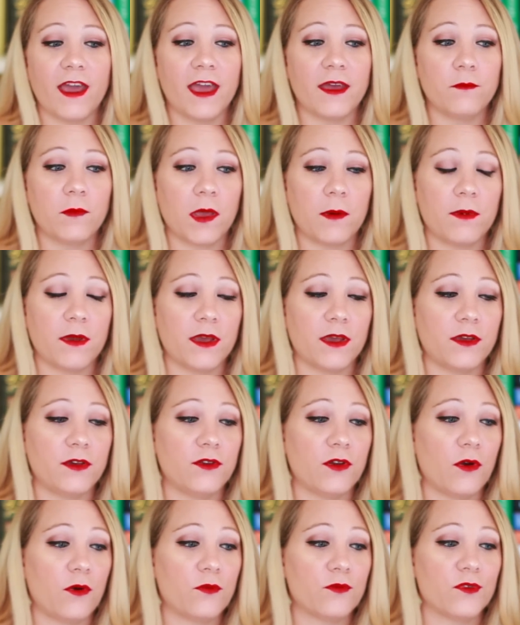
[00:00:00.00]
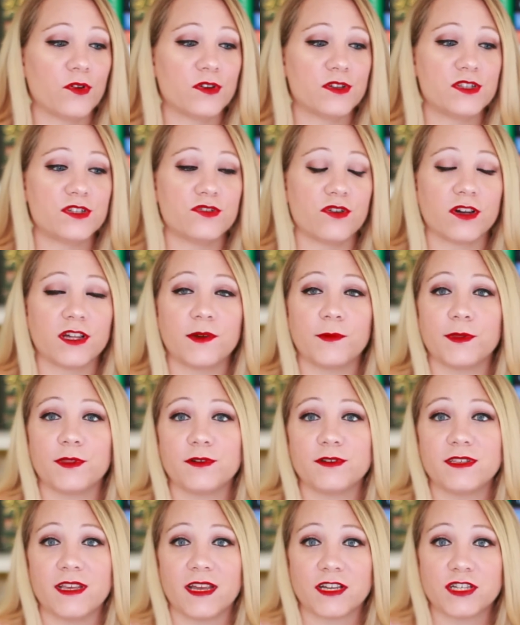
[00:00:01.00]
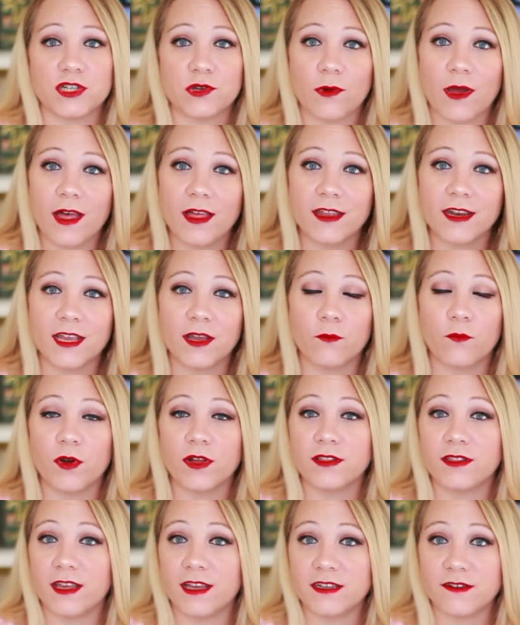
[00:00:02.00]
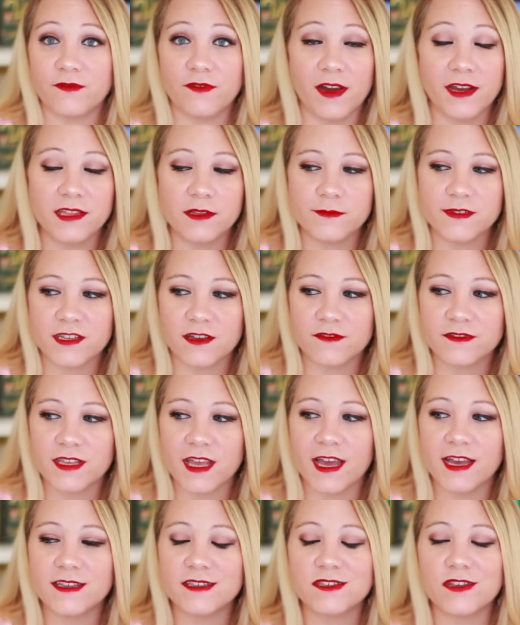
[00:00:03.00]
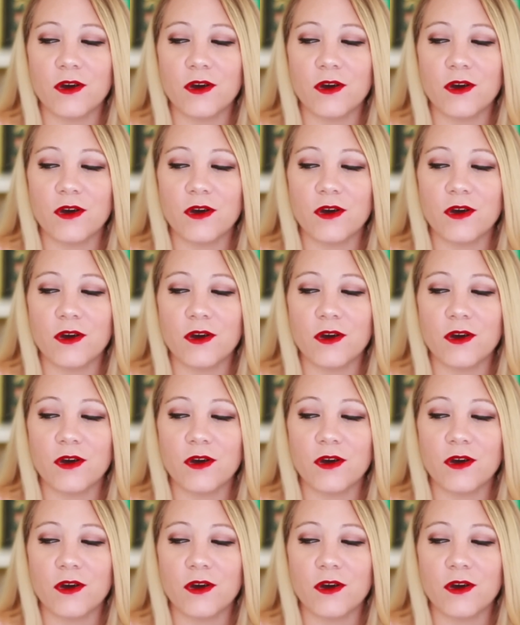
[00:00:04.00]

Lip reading: and maybe, you know, they're struggling with their sexuality and what they define themselves as.